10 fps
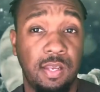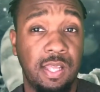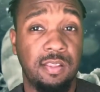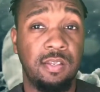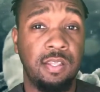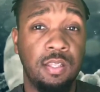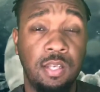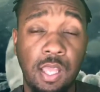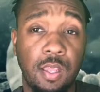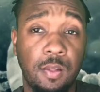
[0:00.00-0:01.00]
that the
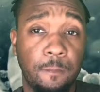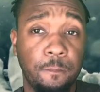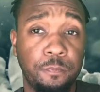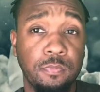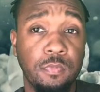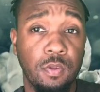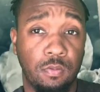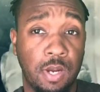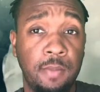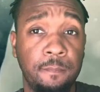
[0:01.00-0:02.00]
DNA,
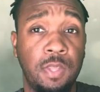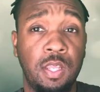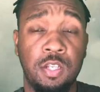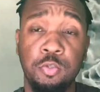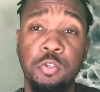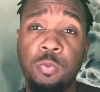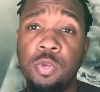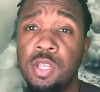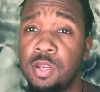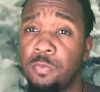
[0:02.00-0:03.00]
right? And as you can
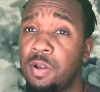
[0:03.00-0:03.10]
read in